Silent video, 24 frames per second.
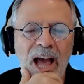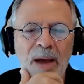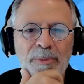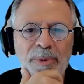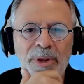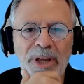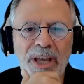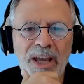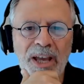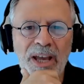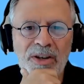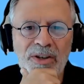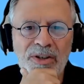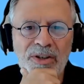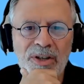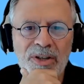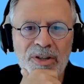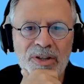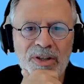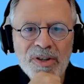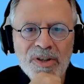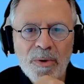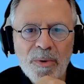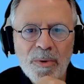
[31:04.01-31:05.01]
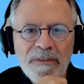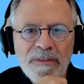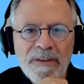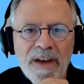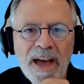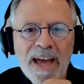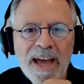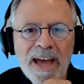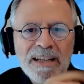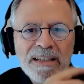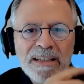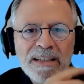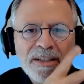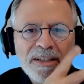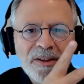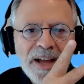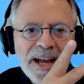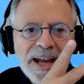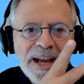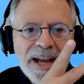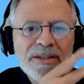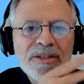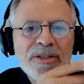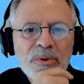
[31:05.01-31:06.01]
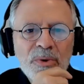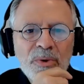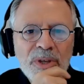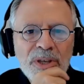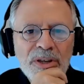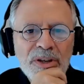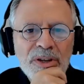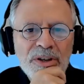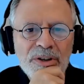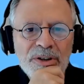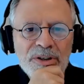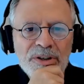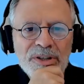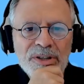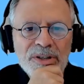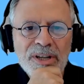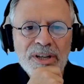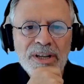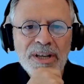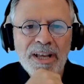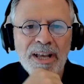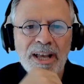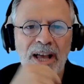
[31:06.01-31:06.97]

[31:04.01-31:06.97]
applications that we've had in the last 2 years?